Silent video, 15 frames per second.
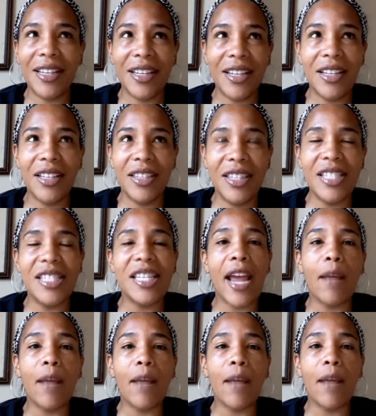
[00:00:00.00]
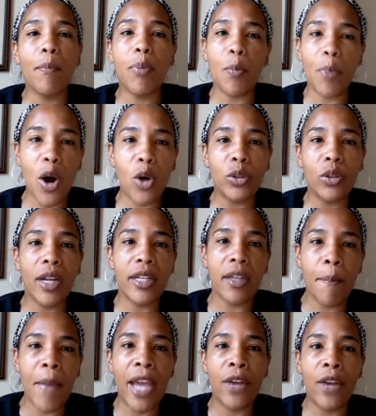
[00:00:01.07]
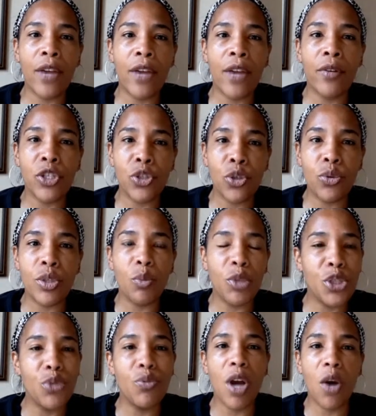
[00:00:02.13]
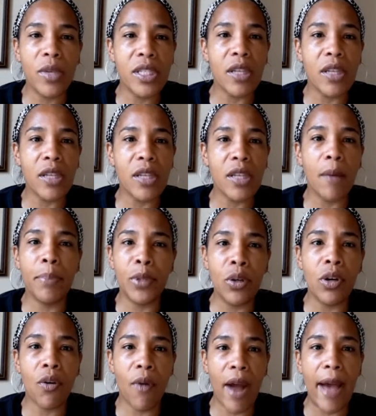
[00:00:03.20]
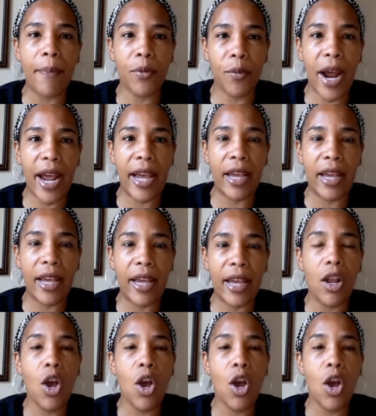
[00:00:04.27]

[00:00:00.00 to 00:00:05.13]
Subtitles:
proposal that the mayor is using, which is some bull crap, right,